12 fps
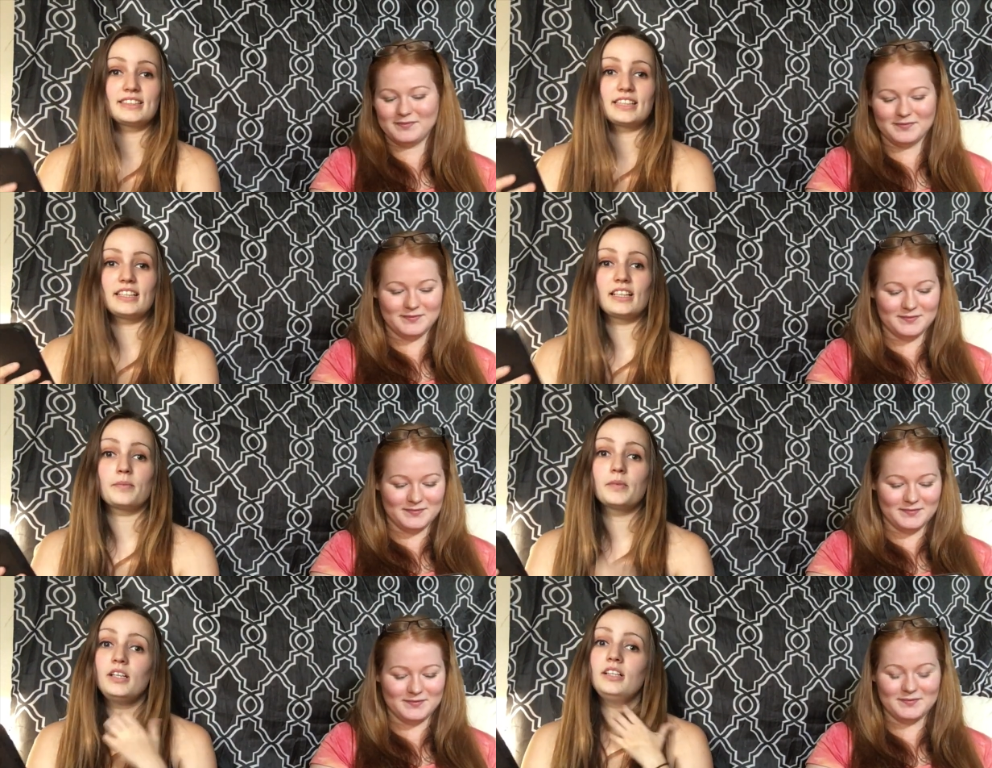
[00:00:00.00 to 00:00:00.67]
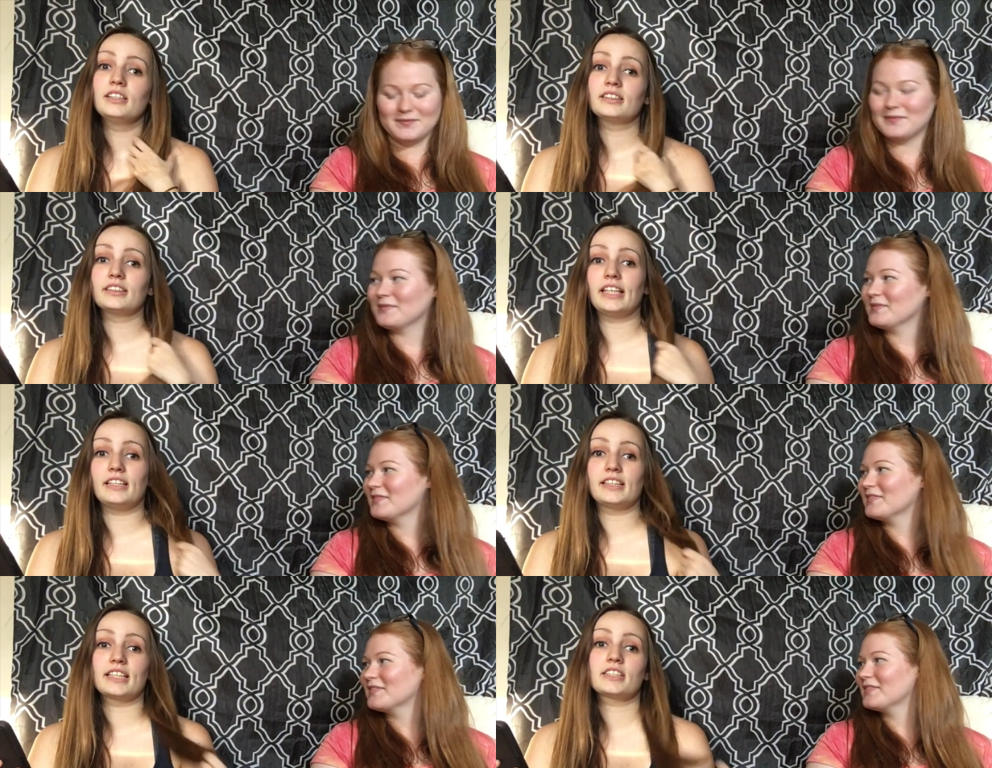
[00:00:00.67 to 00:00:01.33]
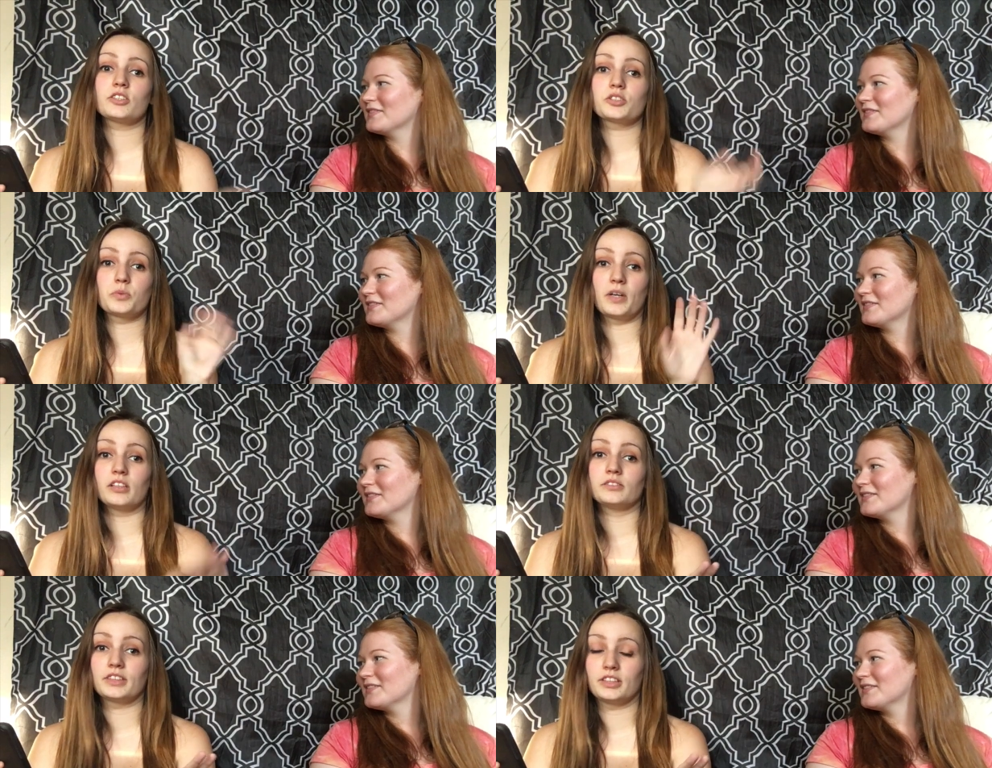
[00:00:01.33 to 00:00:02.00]
Speaker 1: staying up late, like till
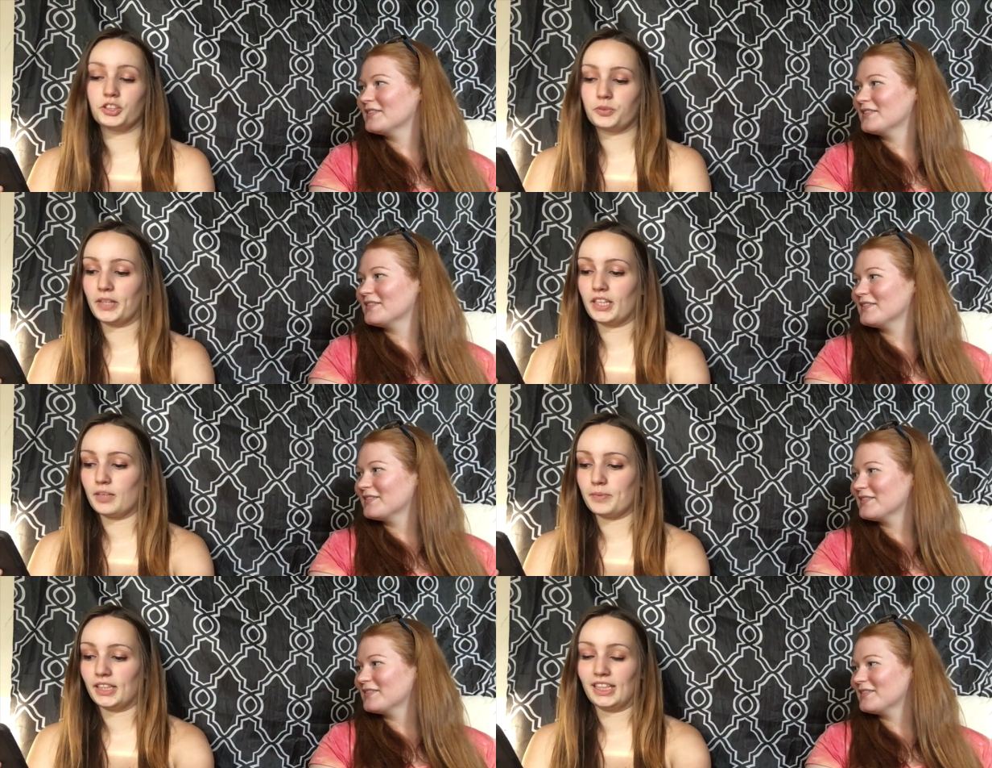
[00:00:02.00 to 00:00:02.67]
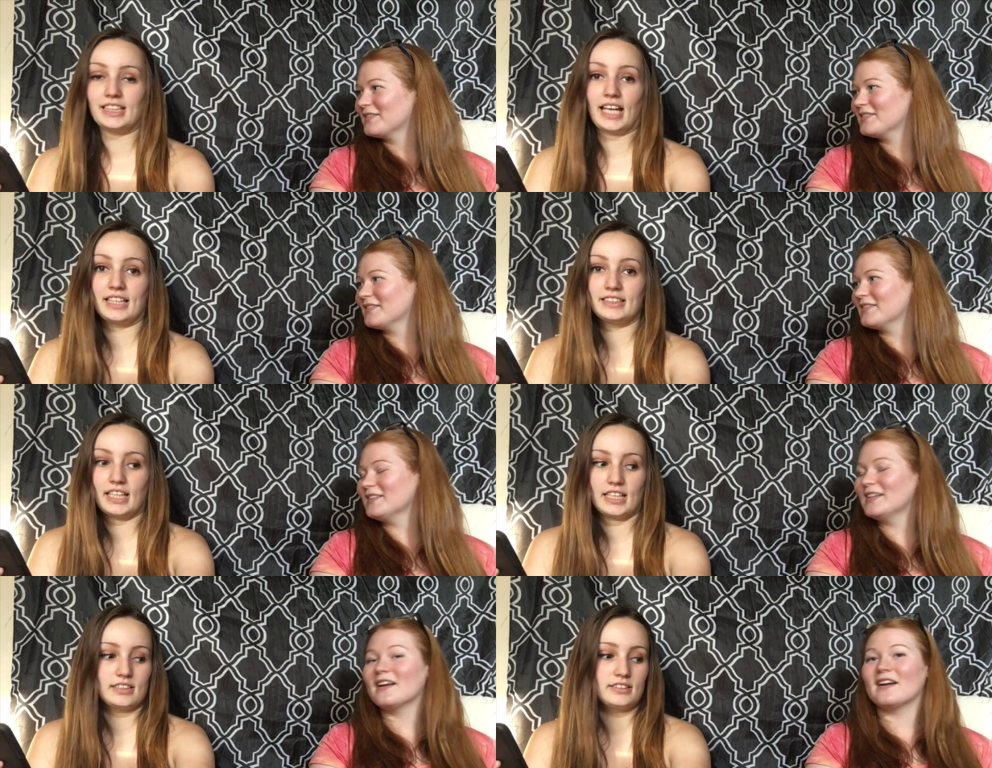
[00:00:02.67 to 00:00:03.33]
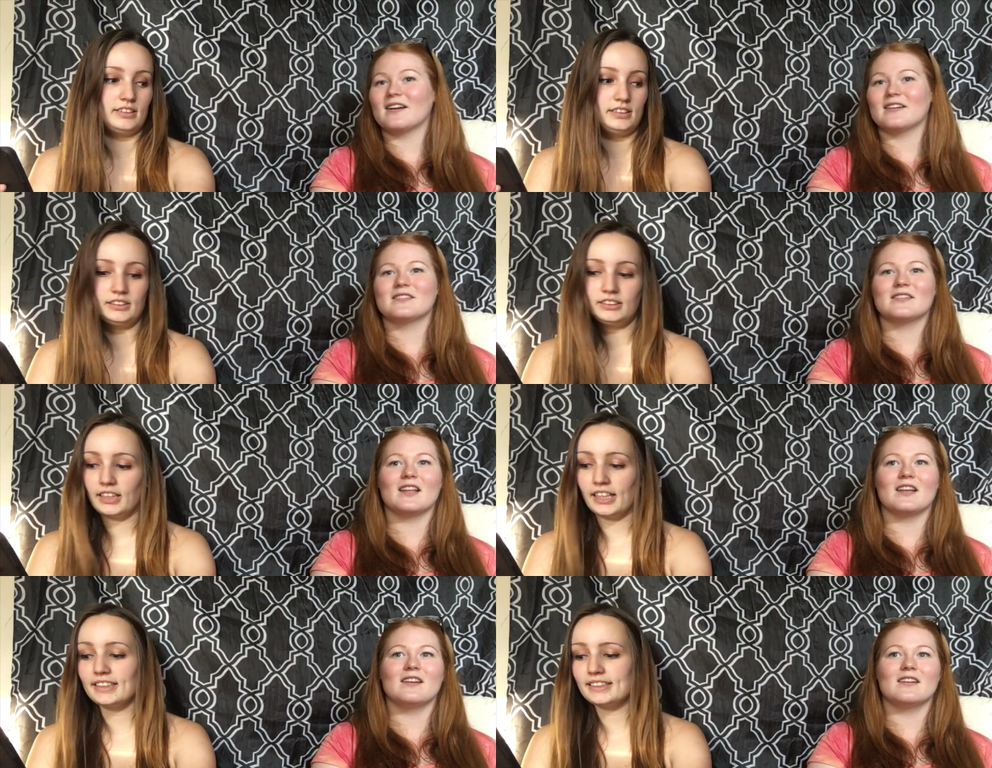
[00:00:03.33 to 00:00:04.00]
12 and just waking up at like 9, 10. Yeah.
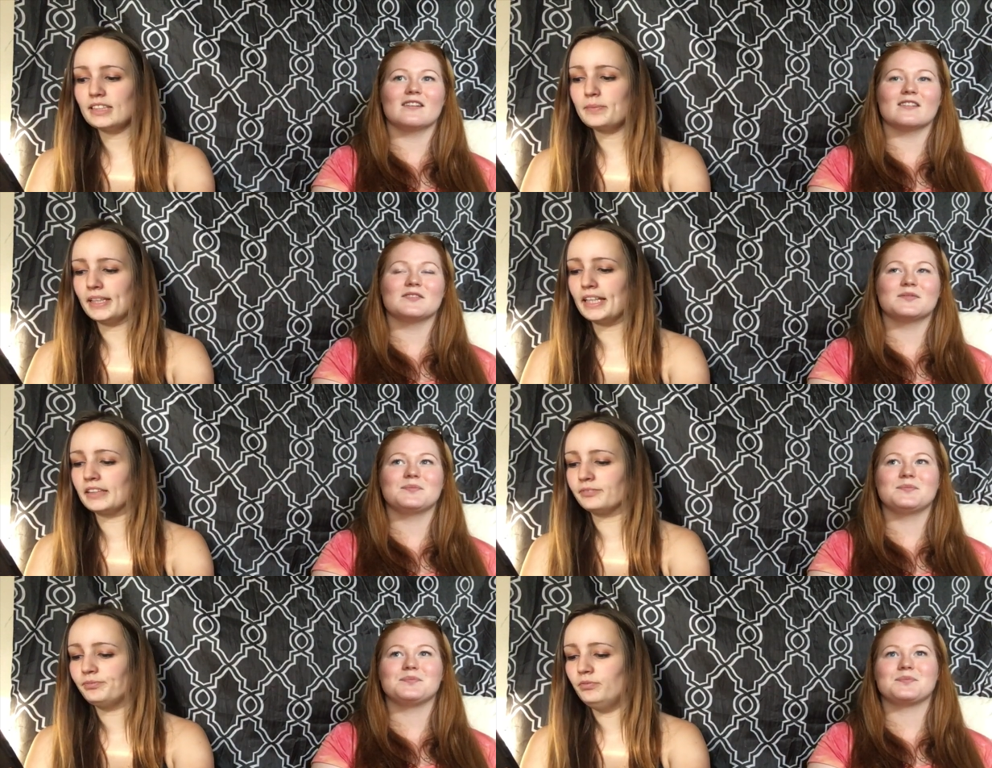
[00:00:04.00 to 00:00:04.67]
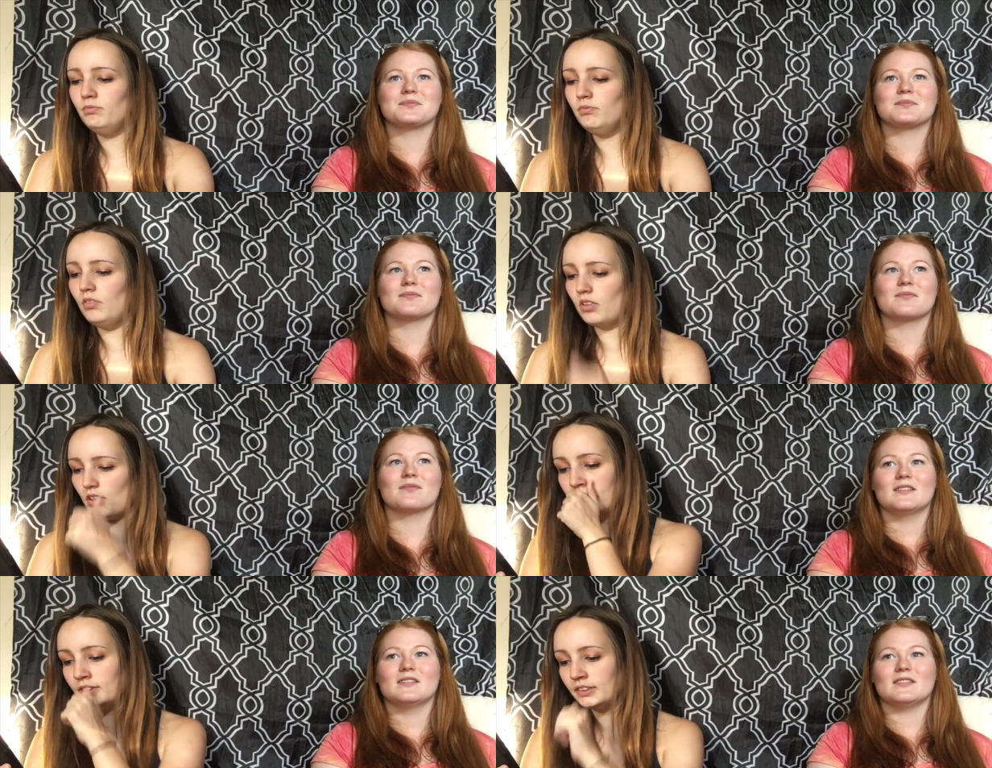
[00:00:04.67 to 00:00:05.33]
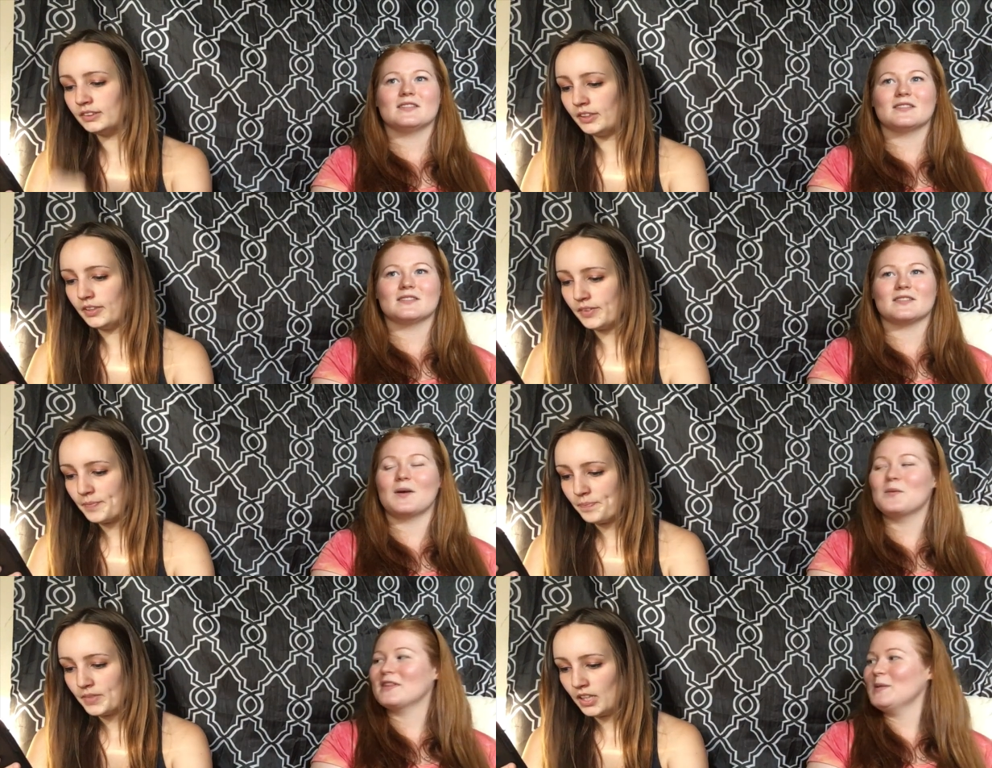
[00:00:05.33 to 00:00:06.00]
Late. like sleeping in.
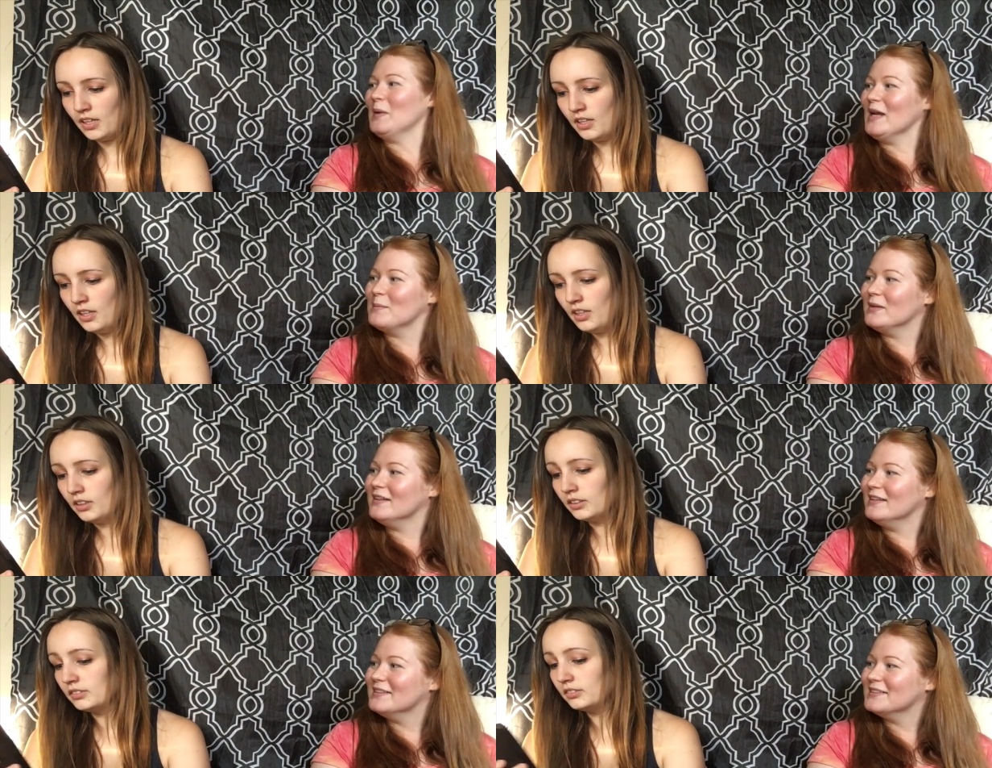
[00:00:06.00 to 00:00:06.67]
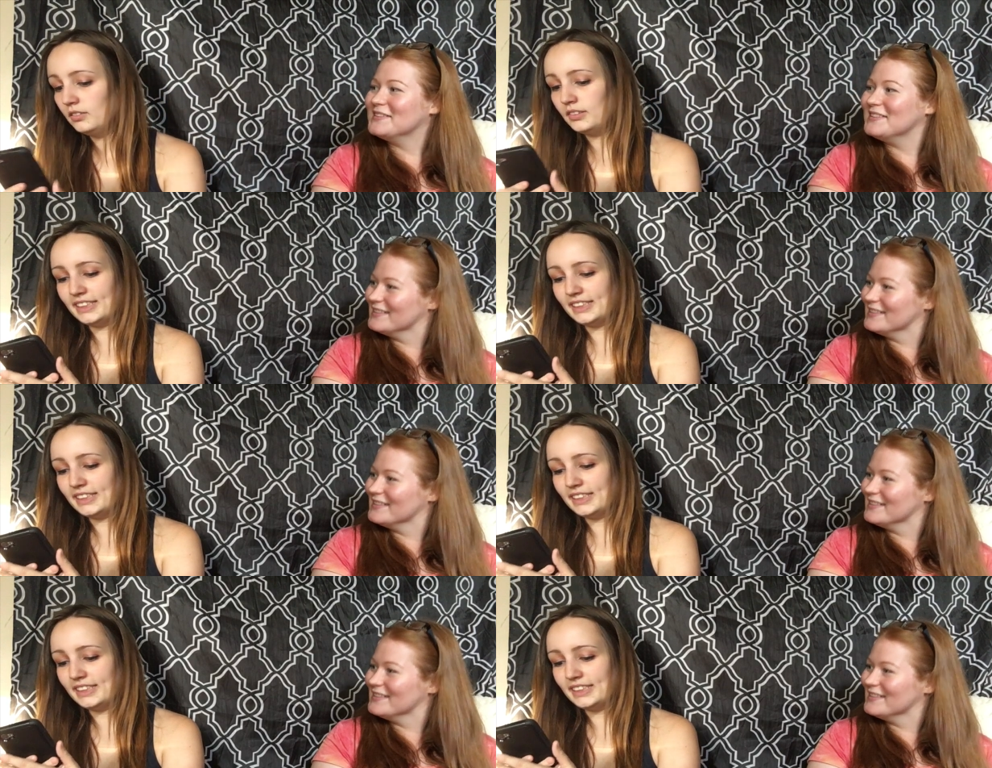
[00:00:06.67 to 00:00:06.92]
Not with the babies.